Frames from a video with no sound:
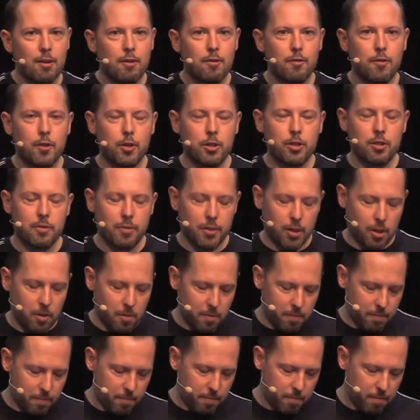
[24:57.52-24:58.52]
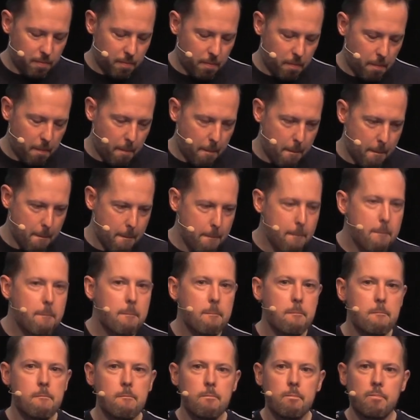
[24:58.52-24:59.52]
First of all,
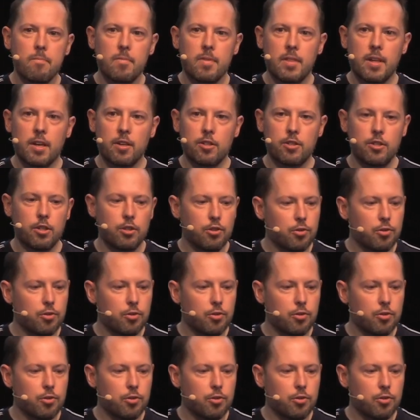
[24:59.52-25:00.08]
there's the